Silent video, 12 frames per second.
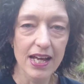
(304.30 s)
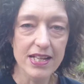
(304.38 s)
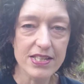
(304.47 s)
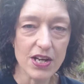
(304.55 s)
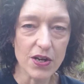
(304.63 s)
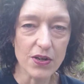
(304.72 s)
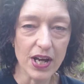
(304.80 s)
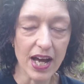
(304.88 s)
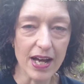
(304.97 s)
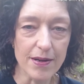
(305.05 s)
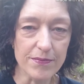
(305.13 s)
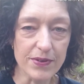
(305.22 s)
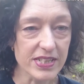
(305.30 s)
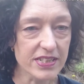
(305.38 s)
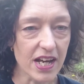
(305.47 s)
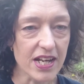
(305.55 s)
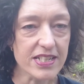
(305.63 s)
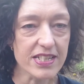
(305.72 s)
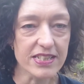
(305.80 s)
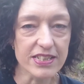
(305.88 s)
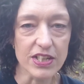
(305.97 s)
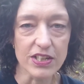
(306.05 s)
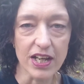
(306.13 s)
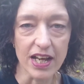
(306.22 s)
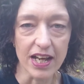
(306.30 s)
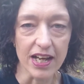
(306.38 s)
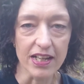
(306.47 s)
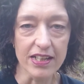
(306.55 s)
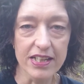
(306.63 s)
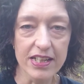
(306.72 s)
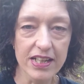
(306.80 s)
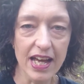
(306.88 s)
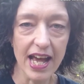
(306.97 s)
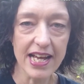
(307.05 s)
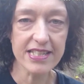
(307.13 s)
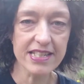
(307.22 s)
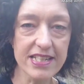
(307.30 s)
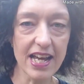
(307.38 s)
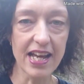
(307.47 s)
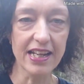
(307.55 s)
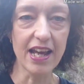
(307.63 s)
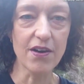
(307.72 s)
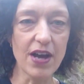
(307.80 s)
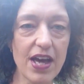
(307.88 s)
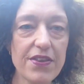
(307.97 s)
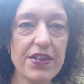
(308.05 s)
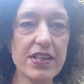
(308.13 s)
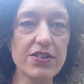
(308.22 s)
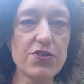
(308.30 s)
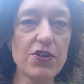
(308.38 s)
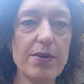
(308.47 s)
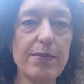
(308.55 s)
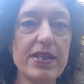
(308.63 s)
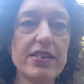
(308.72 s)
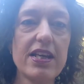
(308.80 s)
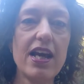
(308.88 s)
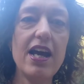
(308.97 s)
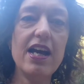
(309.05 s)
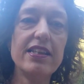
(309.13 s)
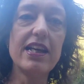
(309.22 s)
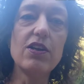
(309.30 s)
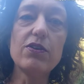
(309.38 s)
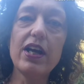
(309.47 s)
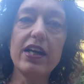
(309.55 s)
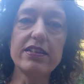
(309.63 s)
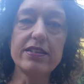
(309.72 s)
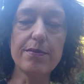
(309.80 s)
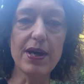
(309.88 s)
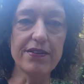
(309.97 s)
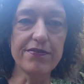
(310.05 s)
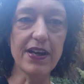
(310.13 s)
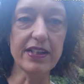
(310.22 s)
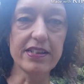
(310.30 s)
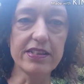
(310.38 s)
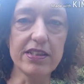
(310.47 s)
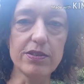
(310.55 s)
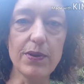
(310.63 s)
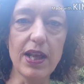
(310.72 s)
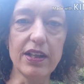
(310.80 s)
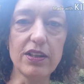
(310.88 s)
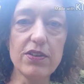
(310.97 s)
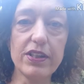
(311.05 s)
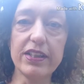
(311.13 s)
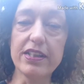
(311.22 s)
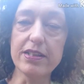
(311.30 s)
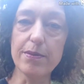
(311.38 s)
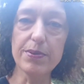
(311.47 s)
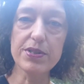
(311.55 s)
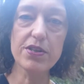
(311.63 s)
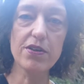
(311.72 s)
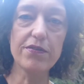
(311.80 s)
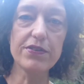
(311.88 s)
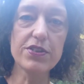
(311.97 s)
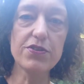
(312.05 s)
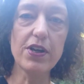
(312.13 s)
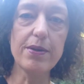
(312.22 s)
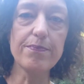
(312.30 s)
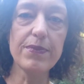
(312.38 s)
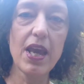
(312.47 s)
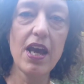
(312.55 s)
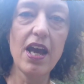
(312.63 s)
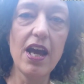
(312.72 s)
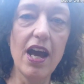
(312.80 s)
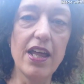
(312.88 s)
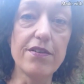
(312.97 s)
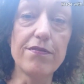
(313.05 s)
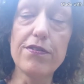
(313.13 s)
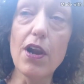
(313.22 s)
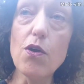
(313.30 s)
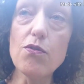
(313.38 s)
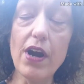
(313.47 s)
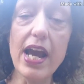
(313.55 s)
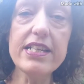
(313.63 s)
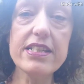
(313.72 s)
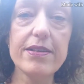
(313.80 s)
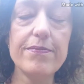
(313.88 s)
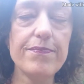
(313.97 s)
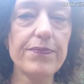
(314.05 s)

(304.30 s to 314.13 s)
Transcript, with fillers: So um, when scientists uh, ascertain how healthy your stream is, they look at some other factors as well, including the temperature of the stream, uh, the flow rate,